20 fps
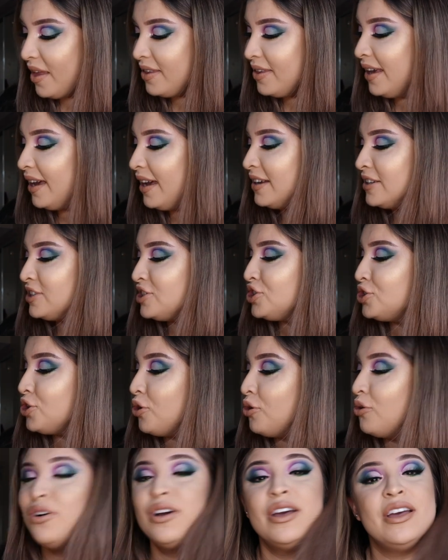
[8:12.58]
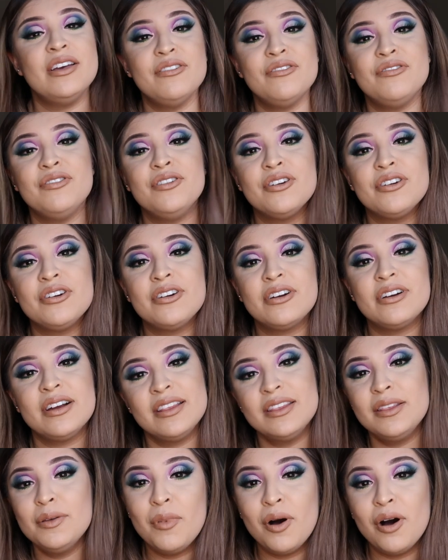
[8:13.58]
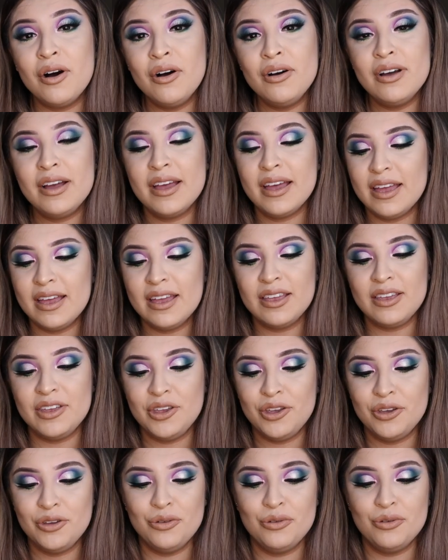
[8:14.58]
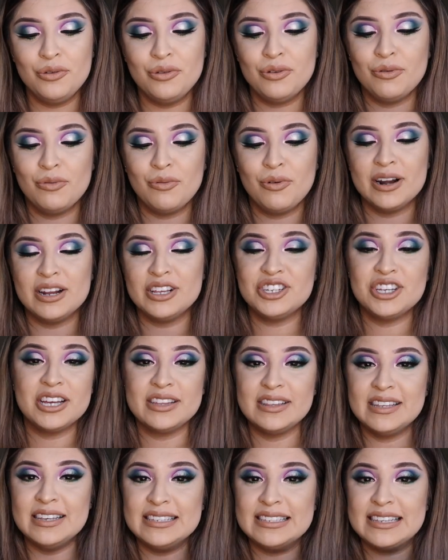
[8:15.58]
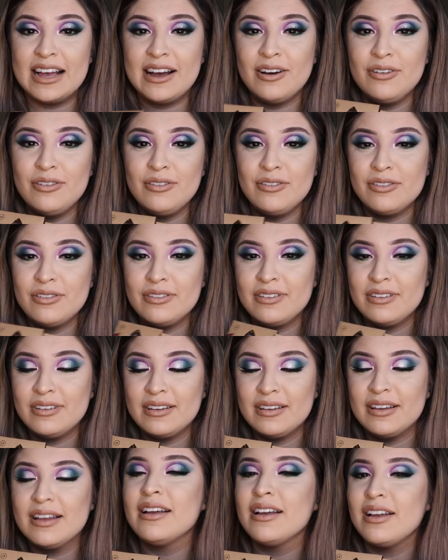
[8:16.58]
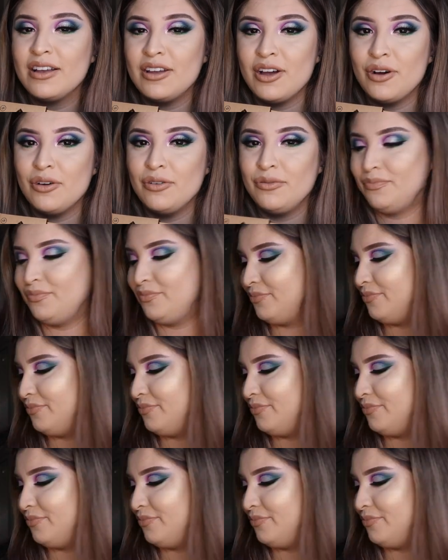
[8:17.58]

yeah so if you're in the mall and you want to check these out go